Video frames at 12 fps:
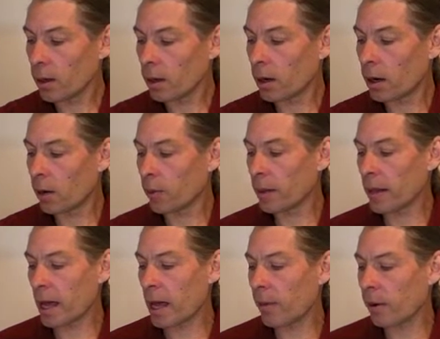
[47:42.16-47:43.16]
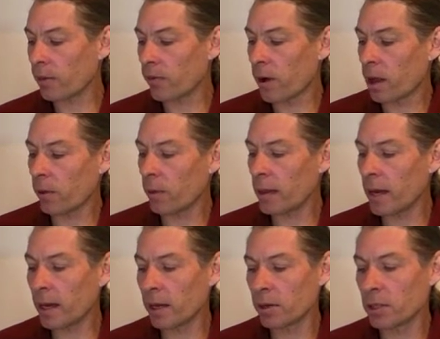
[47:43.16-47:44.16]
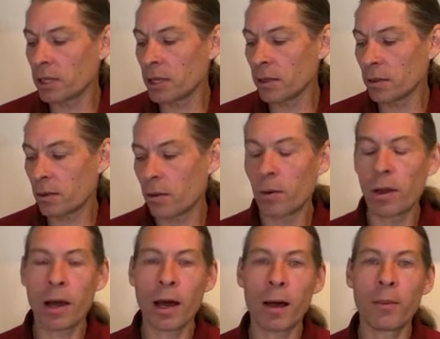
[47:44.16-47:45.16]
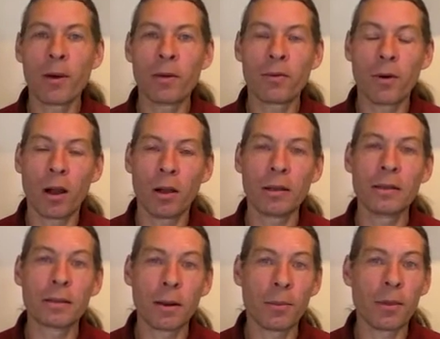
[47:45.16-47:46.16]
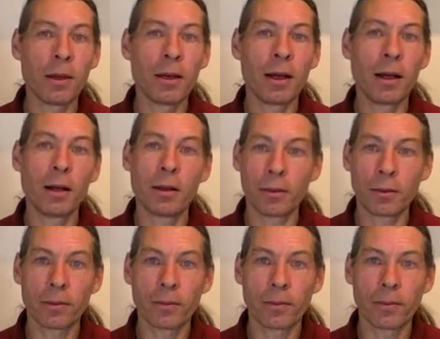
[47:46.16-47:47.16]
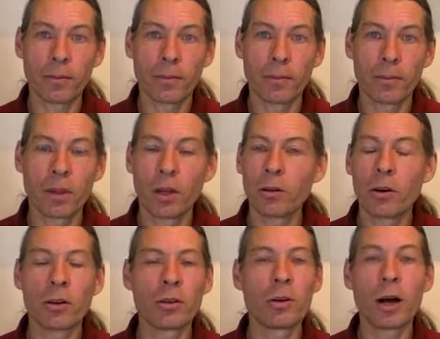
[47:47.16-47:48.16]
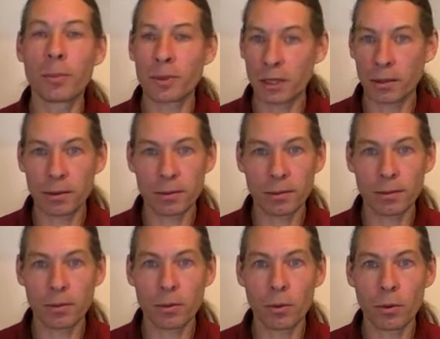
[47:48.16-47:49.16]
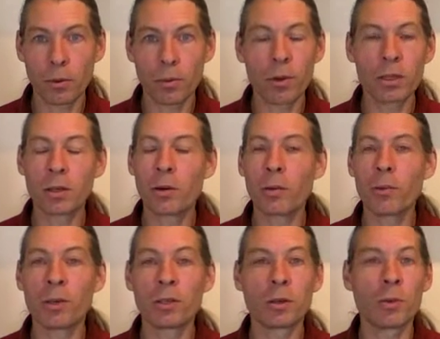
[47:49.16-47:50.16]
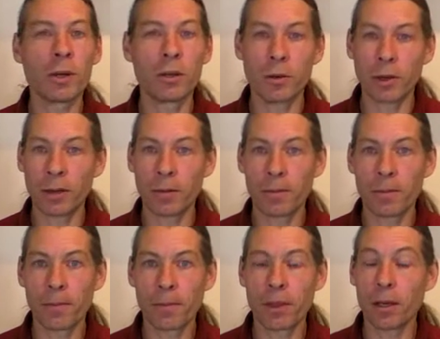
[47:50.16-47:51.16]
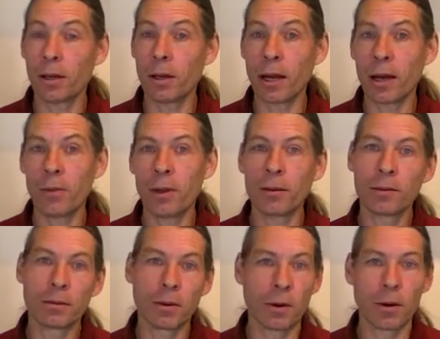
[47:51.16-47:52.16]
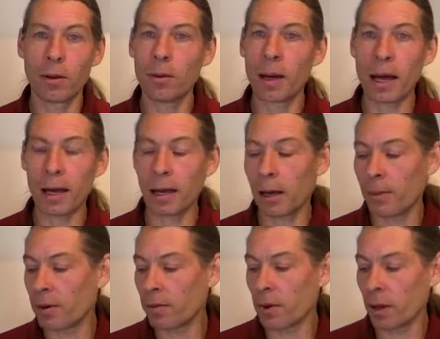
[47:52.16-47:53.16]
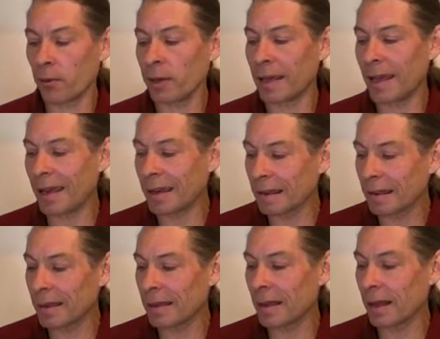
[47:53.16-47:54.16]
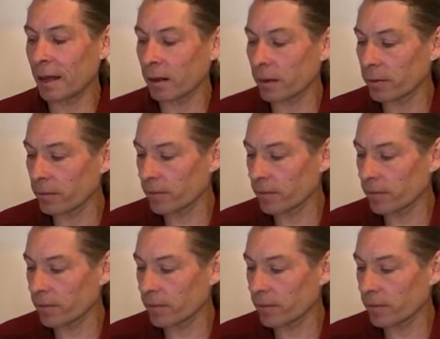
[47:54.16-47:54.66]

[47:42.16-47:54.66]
Are we in the habit of following that energy, or in the habit of following something else? Those are our two options. Which are we doing? The good habit or the bad habit of following anything else?